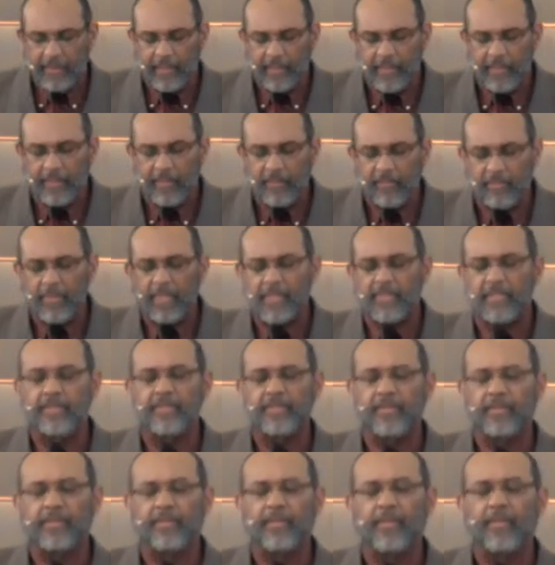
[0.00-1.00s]

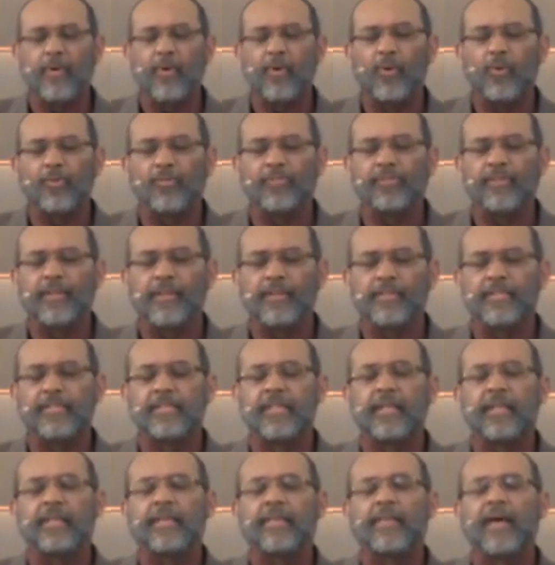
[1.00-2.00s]
Minister to those that are
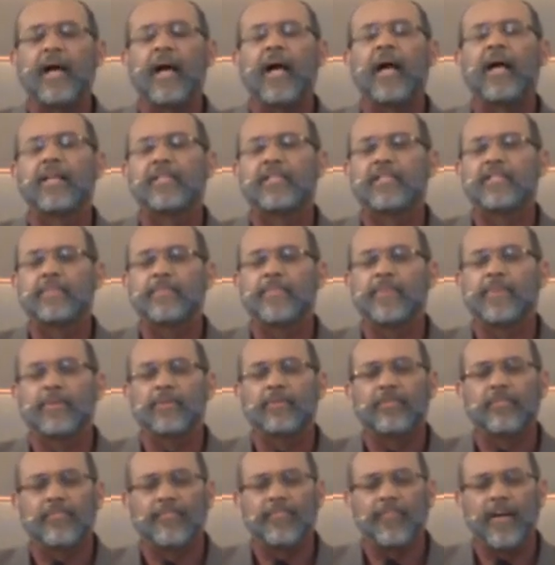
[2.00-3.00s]
still in the
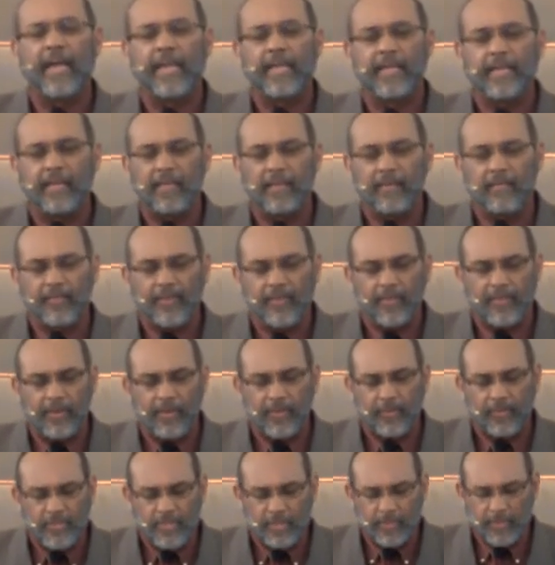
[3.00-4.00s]
hospitals fighting for their
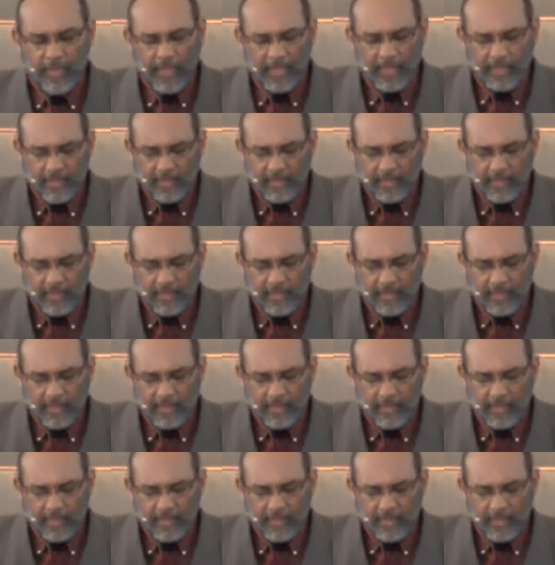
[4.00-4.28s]
respective